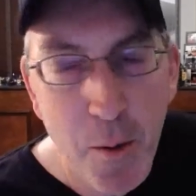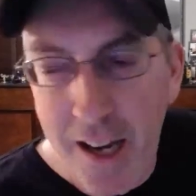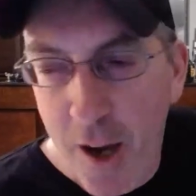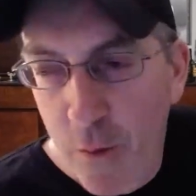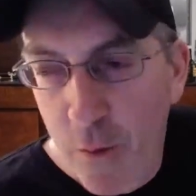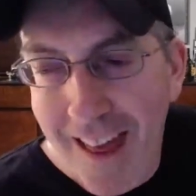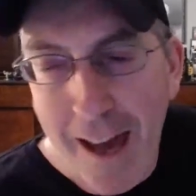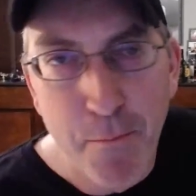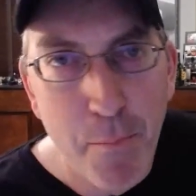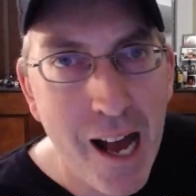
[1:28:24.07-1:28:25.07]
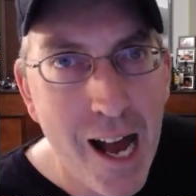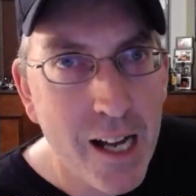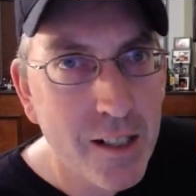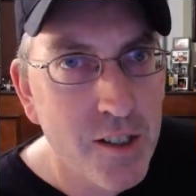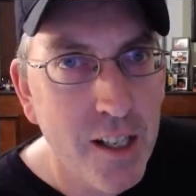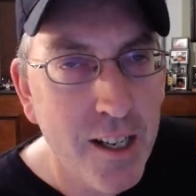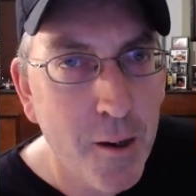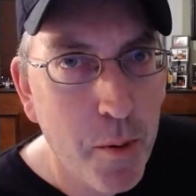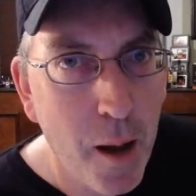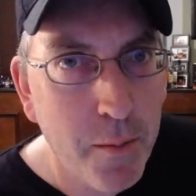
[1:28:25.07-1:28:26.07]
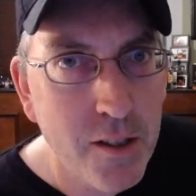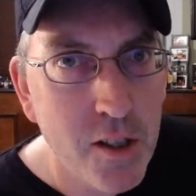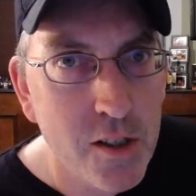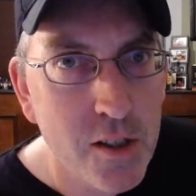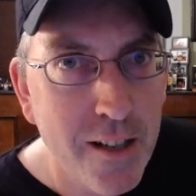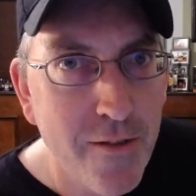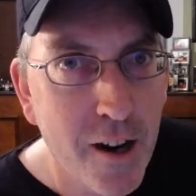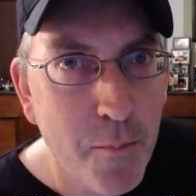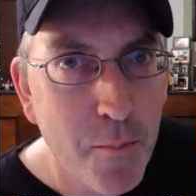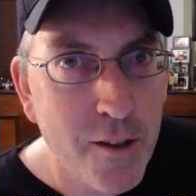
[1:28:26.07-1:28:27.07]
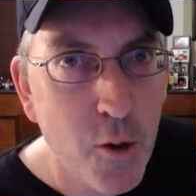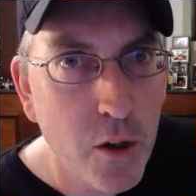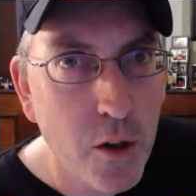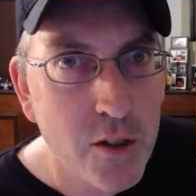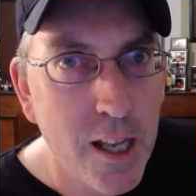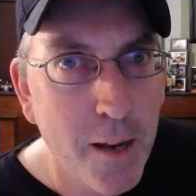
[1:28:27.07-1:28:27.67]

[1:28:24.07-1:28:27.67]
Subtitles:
over that box and he'll probably just leave it on my doorstep